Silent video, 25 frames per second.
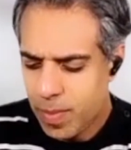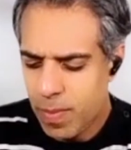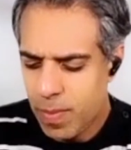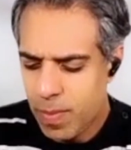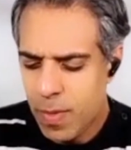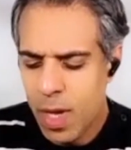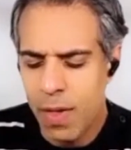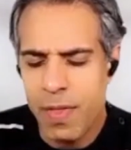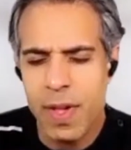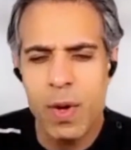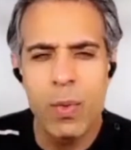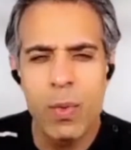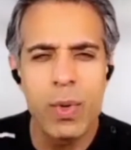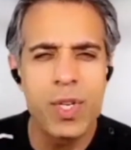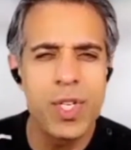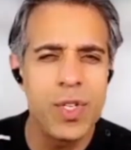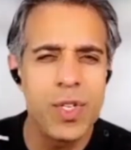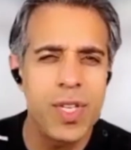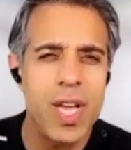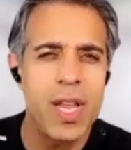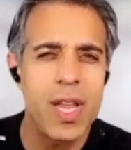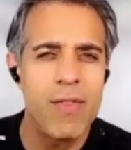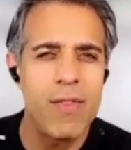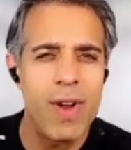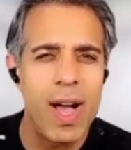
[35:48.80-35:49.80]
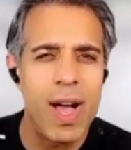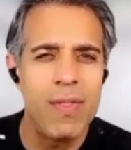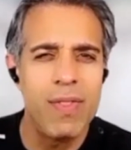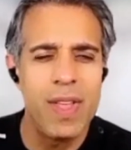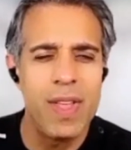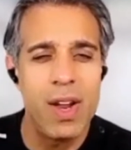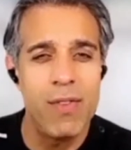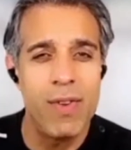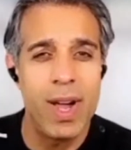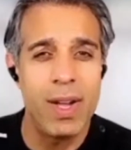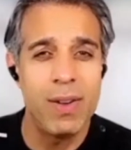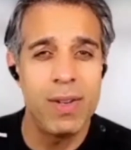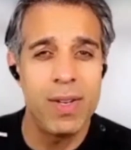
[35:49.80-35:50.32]
I think what you said around there
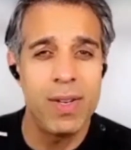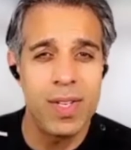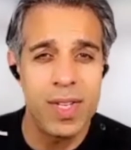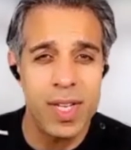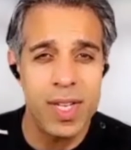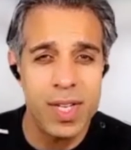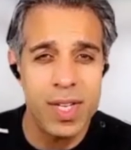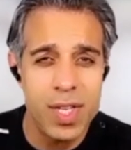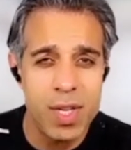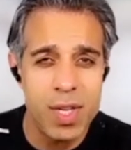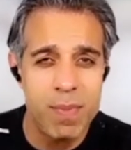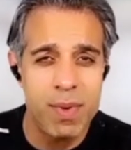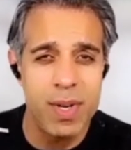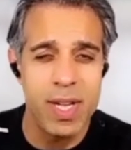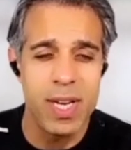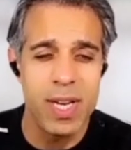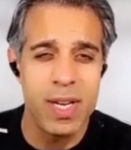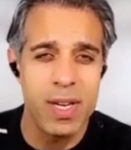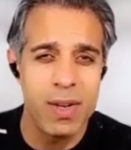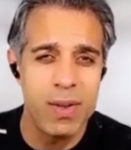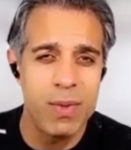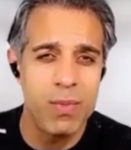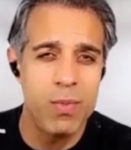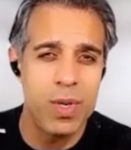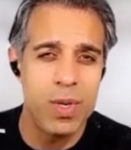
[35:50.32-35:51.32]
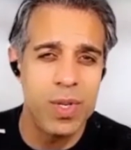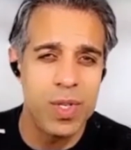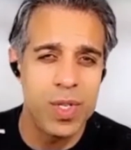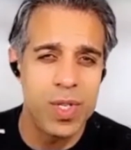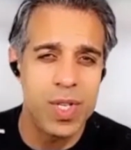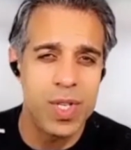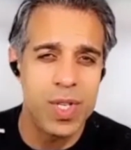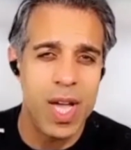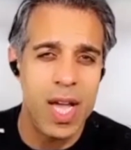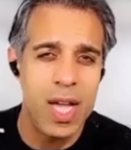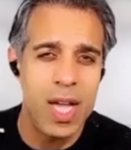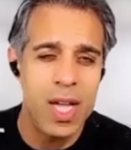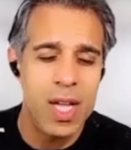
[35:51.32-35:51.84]
around discipline was
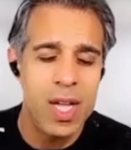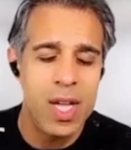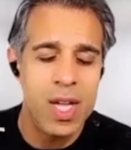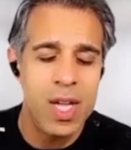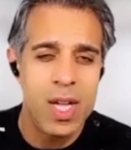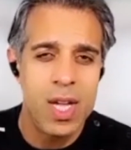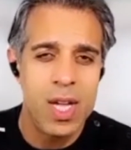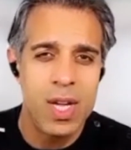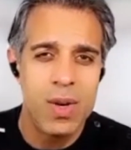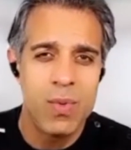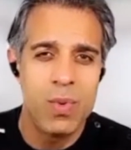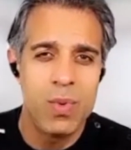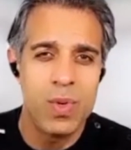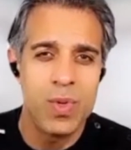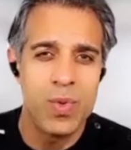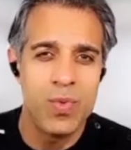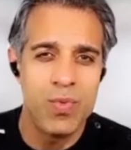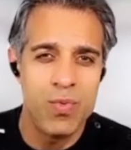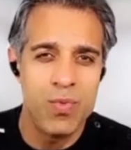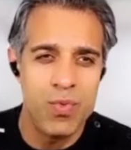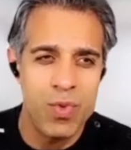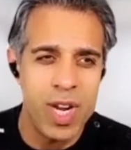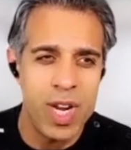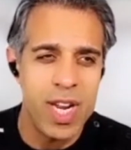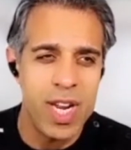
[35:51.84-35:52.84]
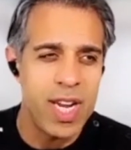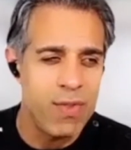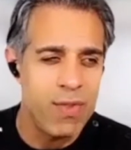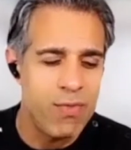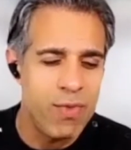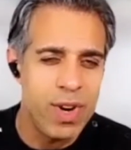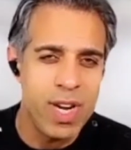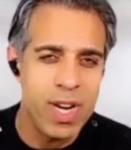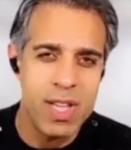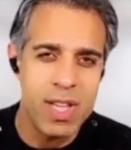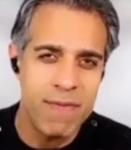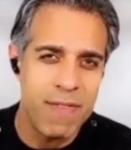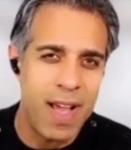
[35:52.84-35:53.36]
uh, was really,
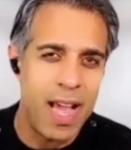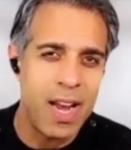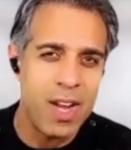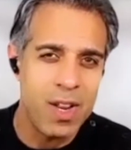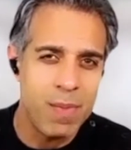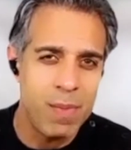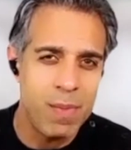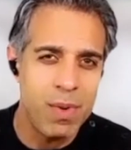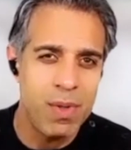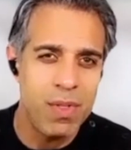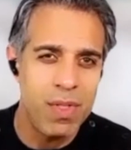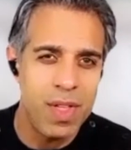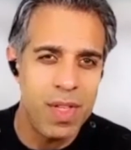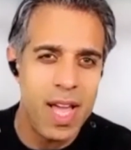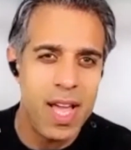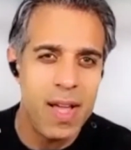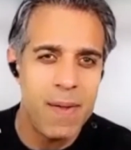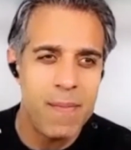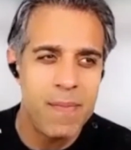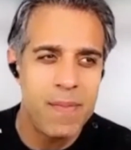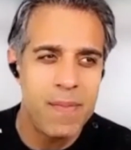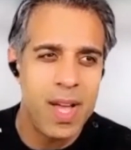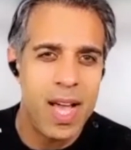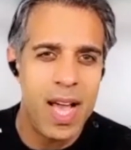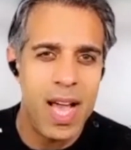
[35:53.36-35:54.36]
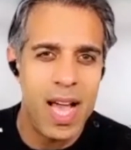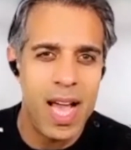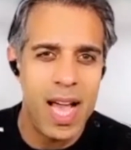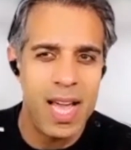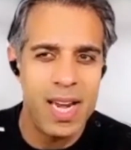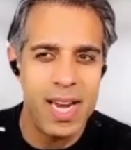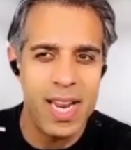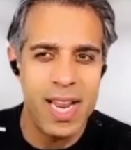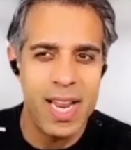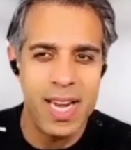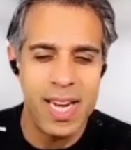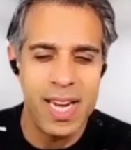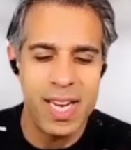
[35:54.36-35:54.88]
really valuable there. Uh,
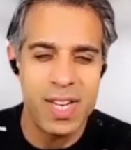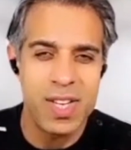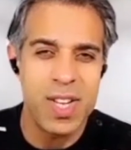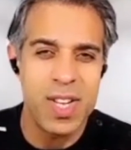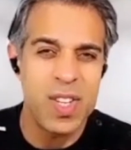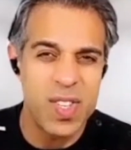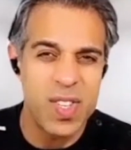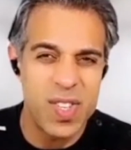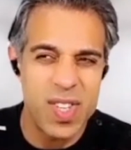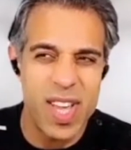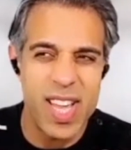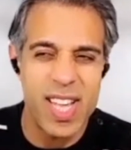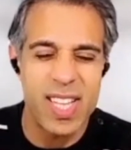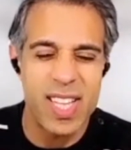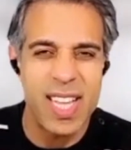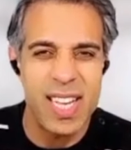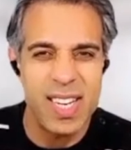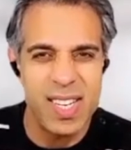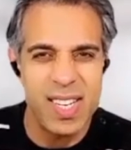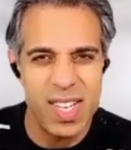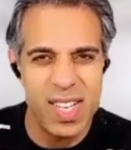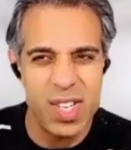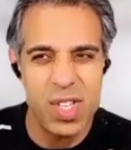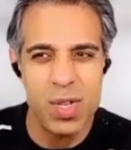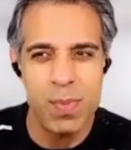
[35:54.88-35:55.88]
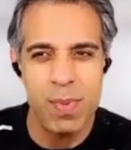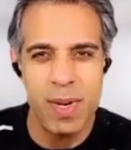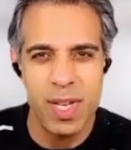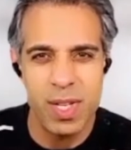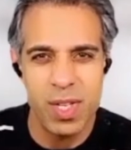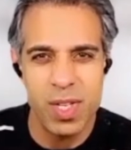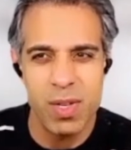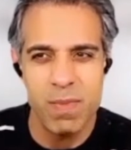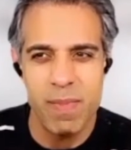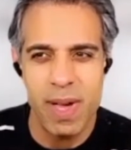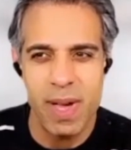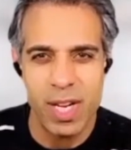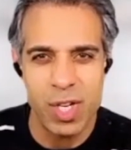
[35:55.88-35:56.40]
and, and it does take that discipline
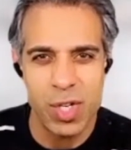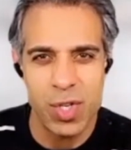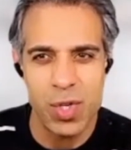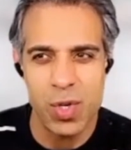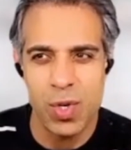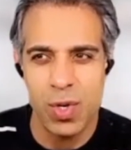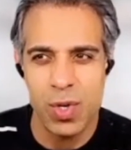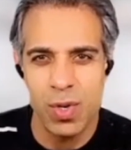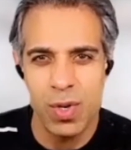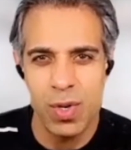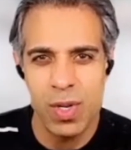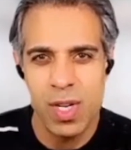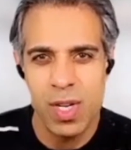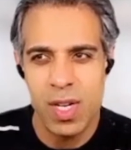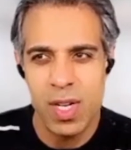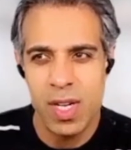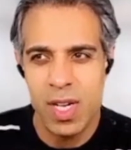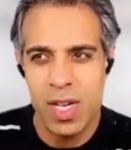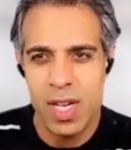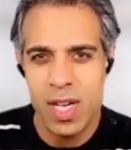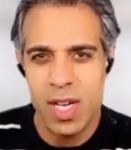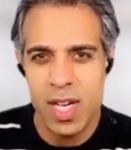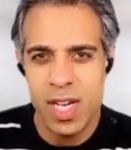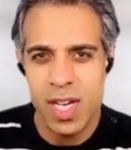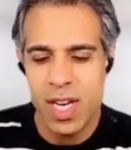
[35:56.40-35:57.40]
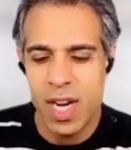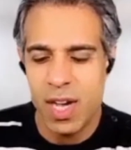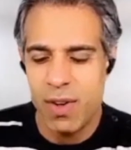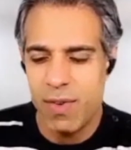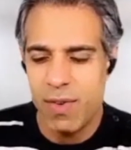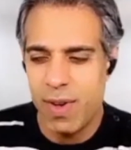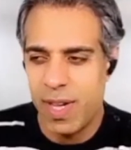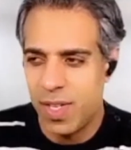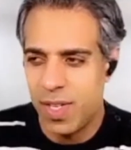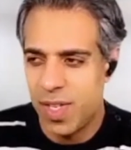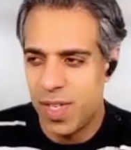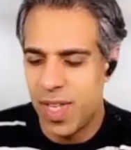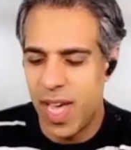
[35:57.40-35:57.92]
to make sure you know,
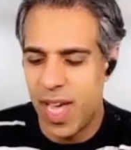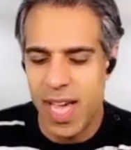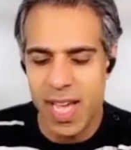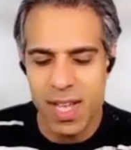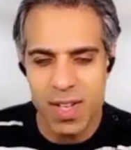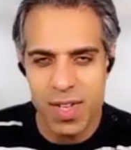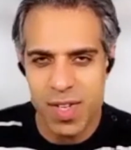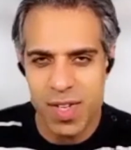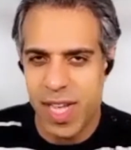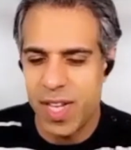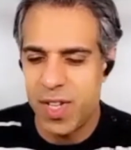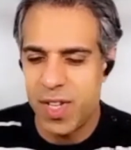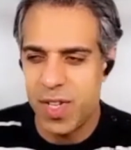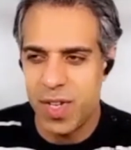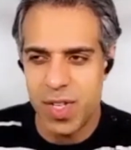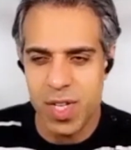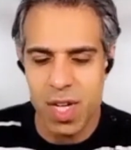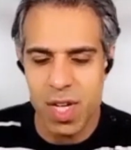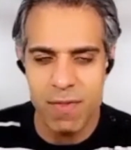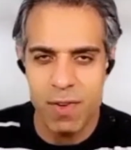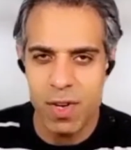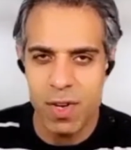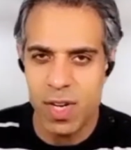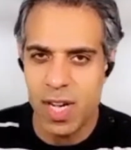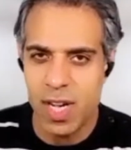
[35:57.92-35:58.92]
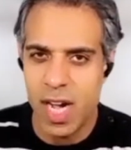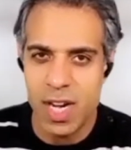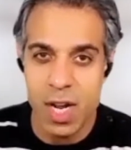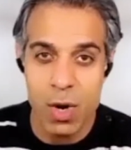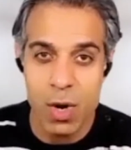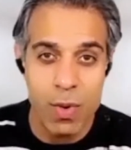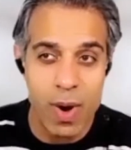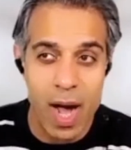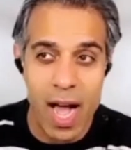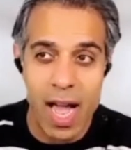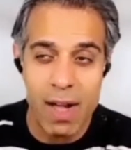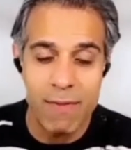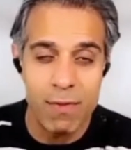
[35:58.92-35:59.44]
and say, say to yourself, look, I
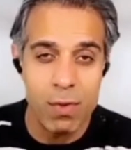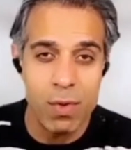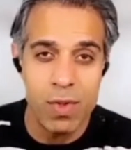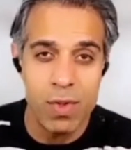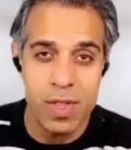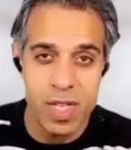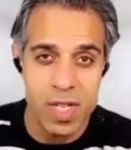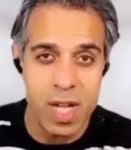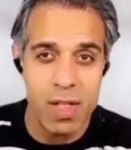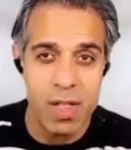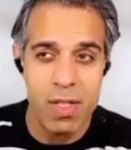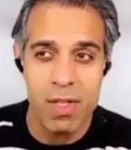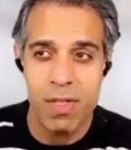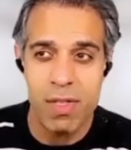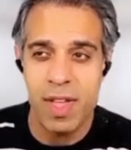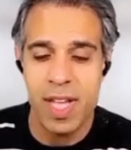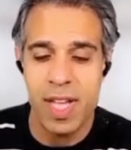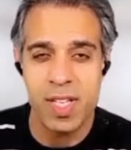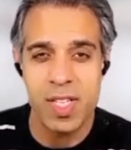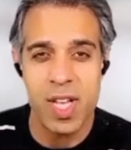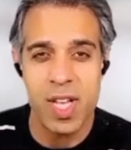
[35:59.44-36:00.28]
know I have all these other things,